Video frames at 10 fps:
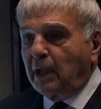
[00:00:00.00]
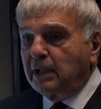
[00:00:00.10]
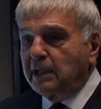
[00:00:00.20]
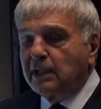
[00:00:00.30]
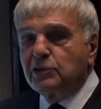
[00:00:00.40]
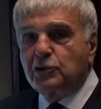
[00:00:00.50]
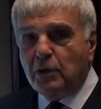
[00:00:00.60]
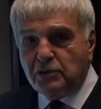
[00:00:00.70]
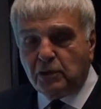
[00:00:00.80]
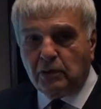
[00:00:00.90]
in
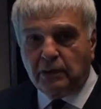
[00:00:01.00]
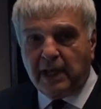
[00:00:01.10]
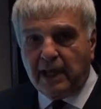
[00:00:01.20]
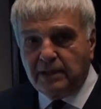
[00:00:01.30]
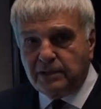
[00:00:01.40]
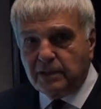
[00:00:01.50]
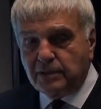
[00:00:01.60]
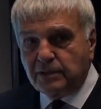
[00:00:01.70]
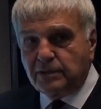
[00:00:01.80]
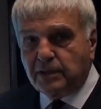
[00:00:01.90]
surgical
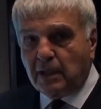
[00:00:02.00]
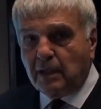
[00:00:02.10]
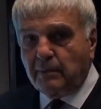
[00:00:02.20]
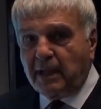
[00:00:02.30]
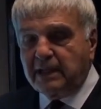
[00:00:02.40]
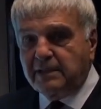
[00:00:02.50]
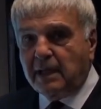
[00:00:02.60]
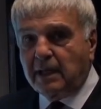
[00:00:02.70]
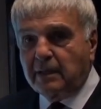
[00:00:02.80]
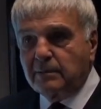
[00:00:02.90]
cases, many
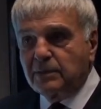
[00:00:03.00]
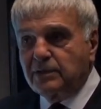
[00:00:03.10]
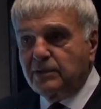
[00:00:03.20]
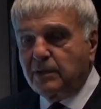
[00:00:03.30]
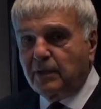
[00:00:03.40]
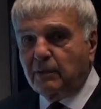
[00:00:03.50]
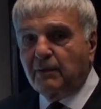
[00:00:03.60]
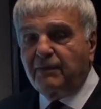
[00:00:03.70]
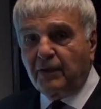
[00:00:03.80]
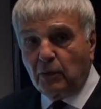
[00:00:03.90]
times
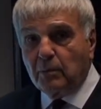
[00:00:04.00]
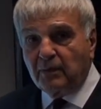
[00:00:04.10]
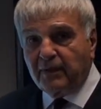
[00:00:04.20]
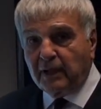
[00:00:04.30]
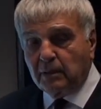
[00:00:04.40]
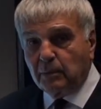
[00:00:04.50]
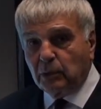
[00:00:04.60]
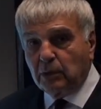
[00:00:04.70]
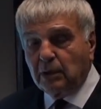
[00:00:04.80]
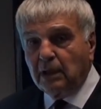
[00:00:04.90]
there are film
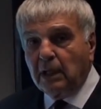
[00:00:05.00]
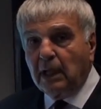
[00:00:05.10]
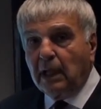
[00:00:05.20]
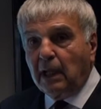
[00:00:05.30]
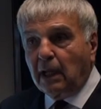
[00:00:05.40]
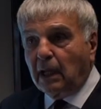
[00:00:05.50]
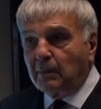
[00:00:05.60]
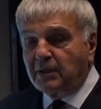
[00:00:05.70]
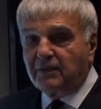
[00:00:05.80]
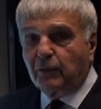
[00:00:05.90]
available
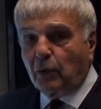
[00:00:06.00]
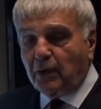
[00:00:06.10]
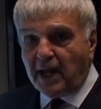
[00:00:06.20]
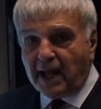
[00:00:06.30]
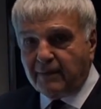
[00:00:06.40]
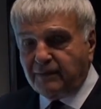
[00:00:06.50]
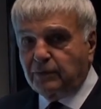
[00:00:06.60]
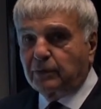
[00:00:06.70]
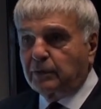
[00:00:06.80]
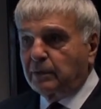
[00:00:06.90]
before and
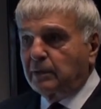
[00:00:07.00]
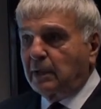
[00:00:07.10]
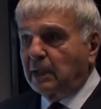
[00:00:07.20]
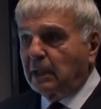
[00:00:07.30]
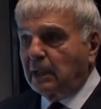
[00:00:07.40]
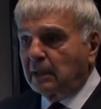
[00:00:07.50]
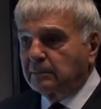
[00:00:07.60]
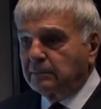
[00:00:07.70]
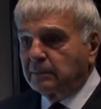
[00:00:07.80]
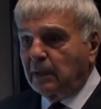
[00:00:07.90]
after
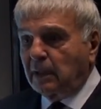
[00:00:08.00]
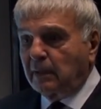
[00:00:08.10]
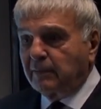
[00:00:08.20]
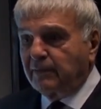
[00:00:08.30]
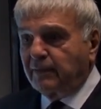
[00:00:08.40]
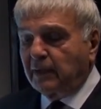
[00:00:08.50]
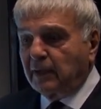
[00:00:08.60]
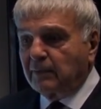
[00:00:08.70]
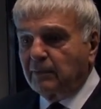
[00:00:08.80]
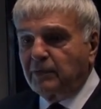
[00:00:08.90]
of
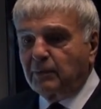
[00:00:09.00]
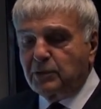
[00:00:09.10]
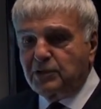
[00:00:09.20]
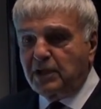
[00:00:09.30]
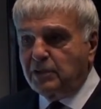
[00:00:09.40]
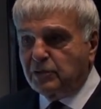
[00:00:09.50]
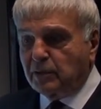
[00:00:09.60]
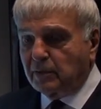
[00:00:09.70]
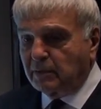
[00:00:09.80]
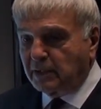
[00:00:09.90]
the
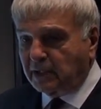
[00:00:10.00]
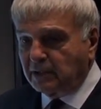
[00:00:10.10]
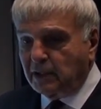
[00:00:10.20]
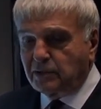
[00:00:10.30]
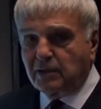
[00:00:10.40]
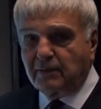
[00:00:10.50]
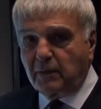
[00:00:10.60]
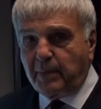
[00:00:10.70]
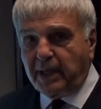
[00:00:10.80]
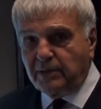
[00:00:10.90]
procedure, the condition
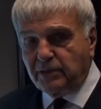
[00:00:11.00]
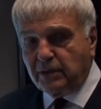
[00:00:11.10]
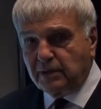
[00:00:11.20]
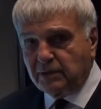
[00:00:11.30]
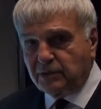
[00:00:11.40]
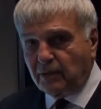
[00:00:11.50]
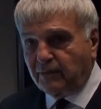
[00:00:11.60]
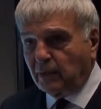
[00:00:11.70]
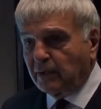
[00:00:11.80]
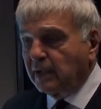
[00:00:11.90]
of the patient, and so
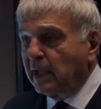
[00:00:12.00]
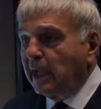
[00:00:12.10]
forth.